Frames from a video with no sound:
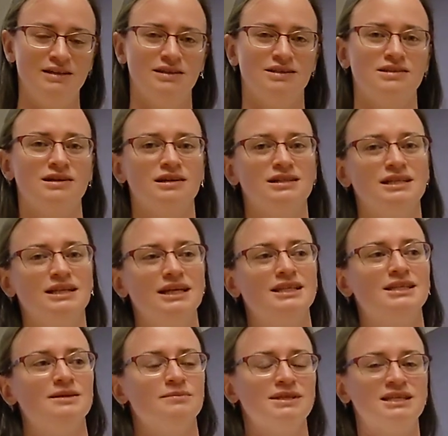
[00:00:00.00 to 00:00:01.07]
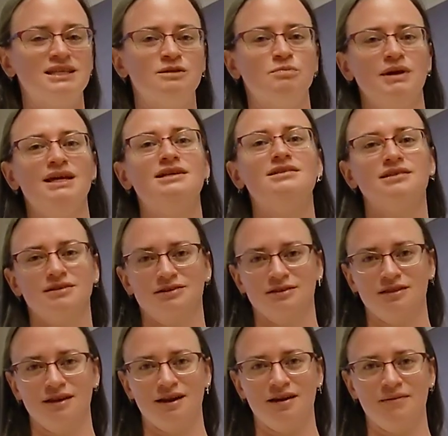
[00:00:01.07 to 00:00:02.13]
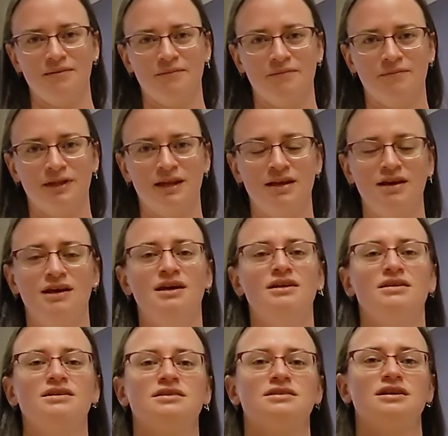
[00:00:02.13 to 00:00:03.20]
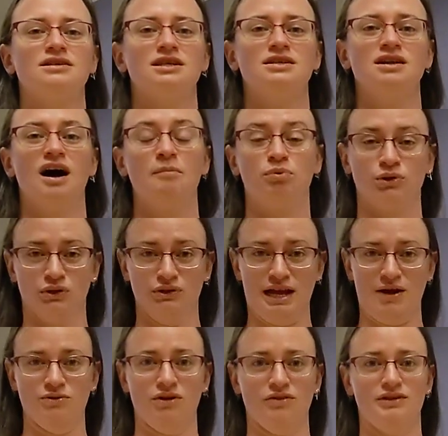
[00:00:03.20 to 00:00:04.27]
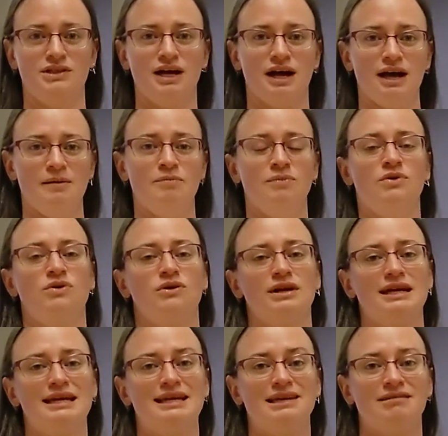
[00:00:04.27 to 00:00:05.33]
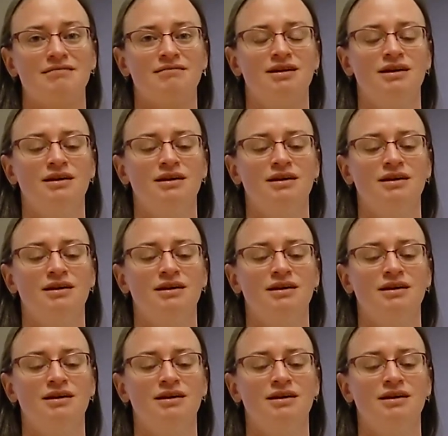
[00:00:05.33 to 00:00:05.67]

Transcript: to start to get some space under there, to start to not pull down all the time or in.